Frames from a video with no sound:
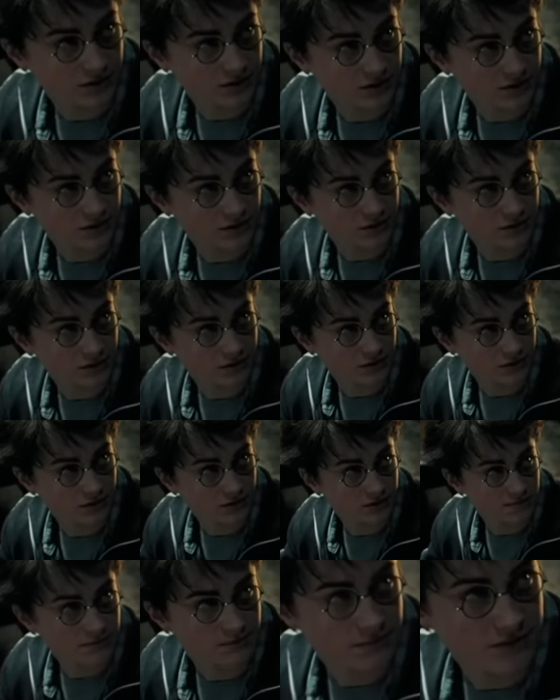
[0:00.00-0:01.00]
the loose.
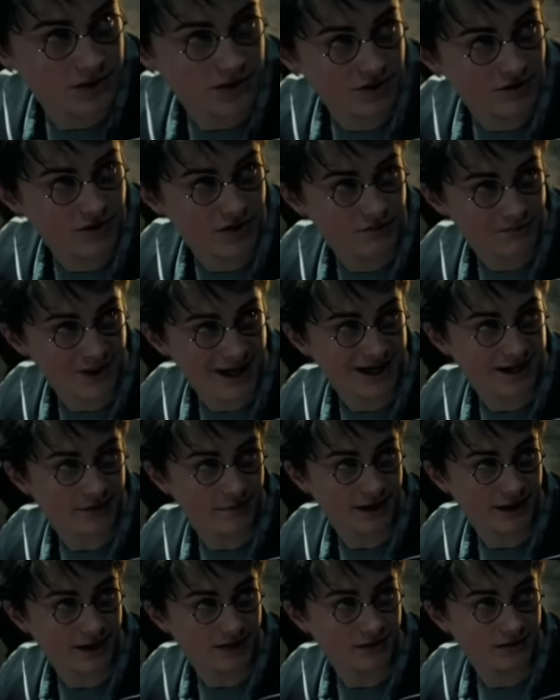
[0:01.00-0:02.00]
Sirius Black,
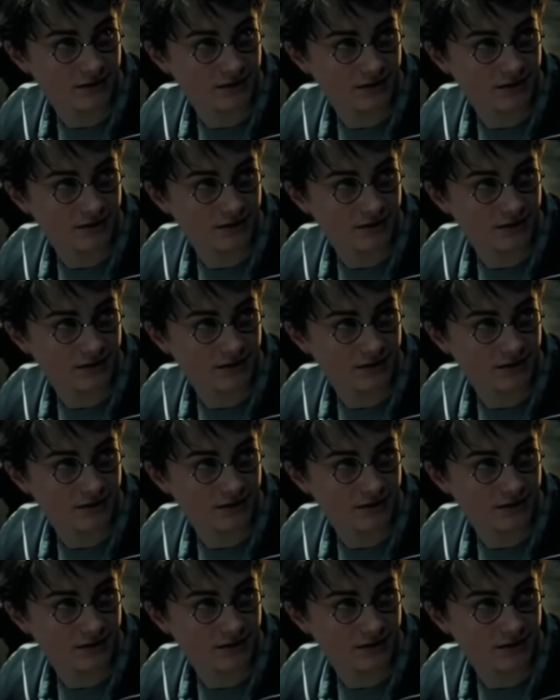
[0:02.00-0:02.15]
you mean?